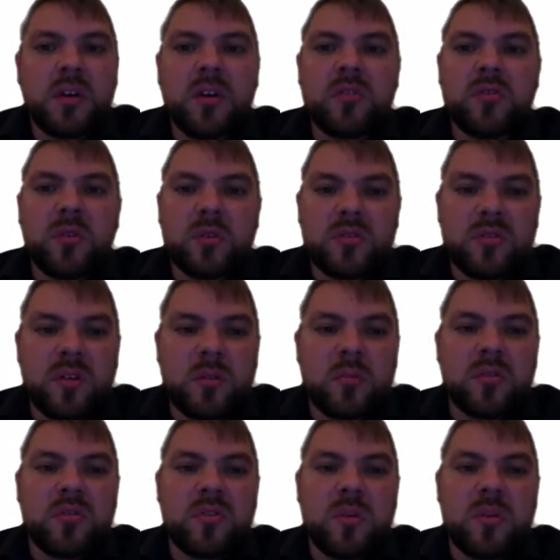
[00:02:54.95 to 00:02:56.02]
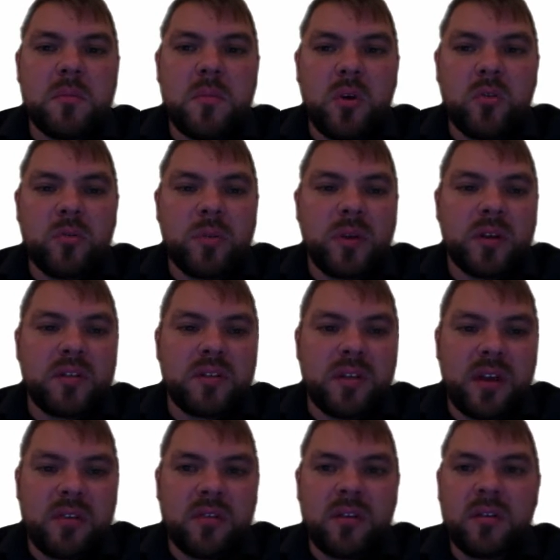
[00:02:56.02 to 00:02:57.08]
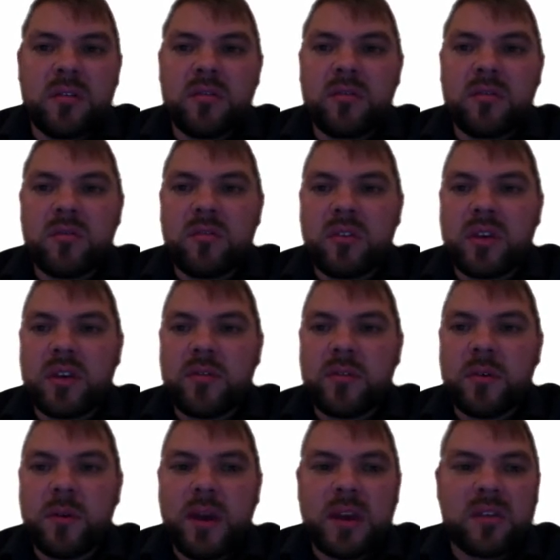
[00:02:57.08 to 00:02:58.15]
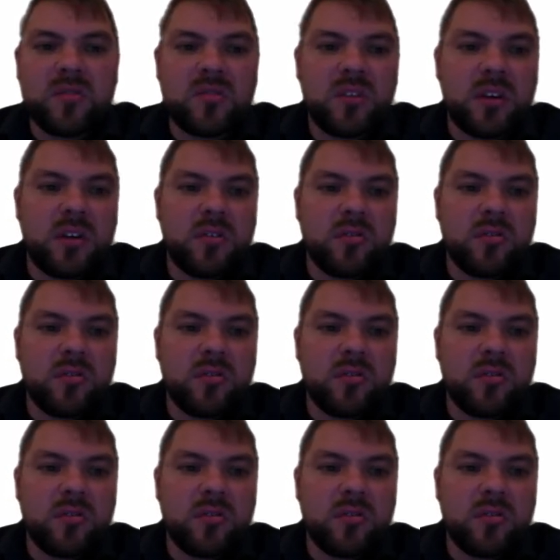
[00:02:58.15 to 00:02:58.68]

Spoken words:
So it's numbers that multiply together to give you AC.